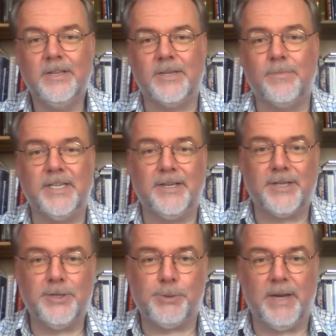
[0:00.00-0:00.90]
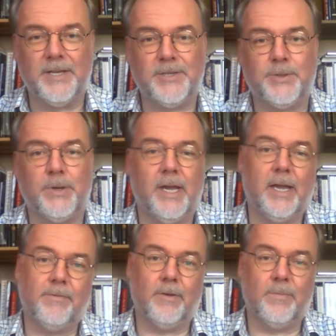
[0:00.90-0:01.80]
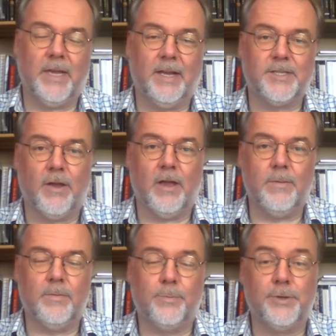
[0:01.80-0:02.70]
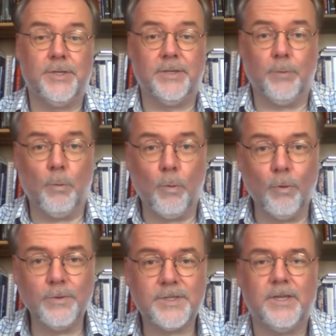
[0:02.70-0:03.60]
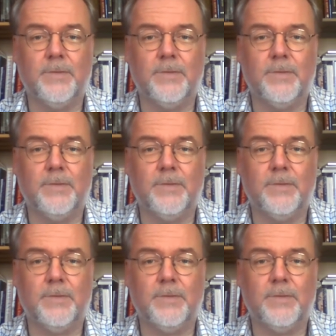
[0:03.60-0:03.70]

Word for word: 17th century history from the time of the British Civil Wars